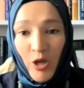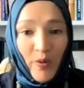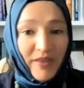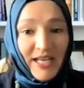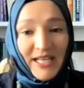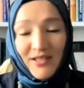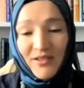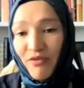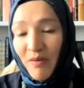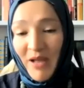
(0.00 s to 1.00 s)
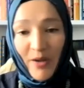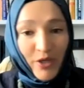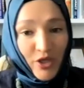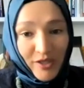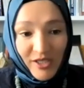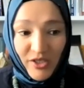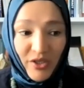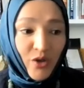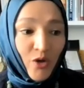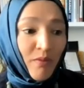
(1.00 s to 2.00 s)
whether it's from how we
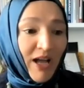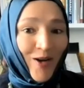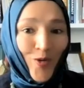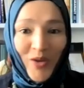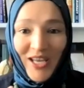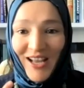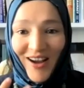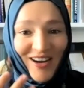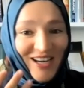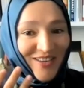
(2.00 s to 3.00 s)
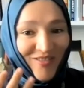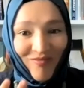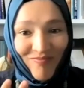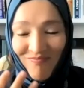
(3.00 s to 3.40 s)
consume, how we are in